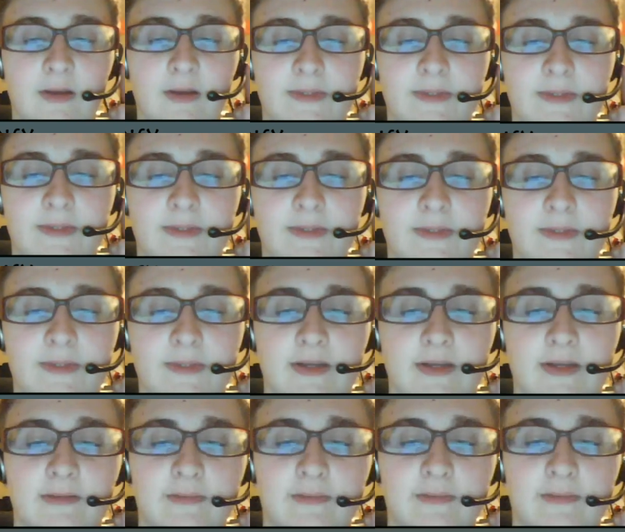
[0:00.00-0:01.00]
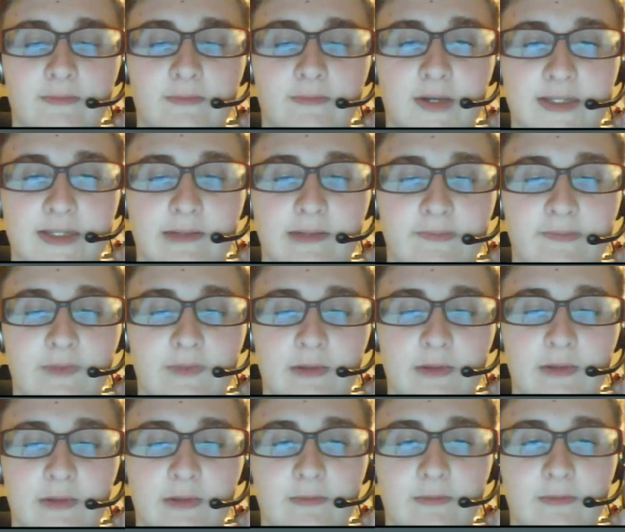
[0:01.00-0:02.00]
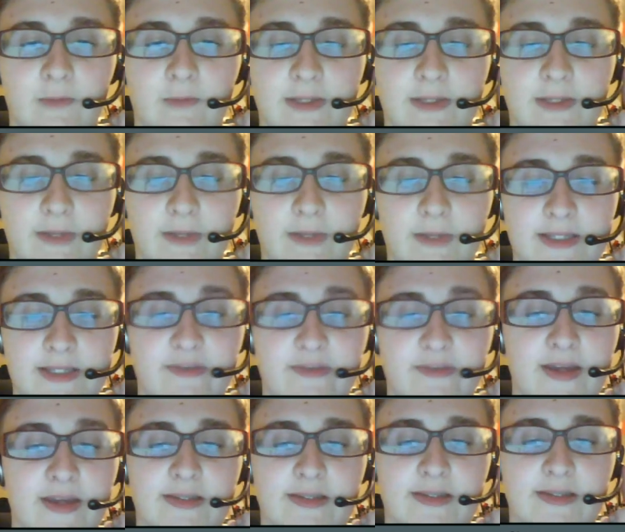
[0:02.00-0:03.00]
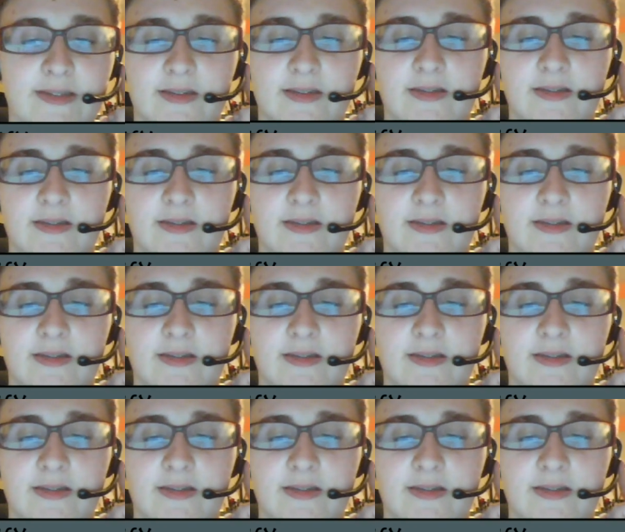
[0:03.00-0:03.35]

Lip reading: that President, what's his face, is the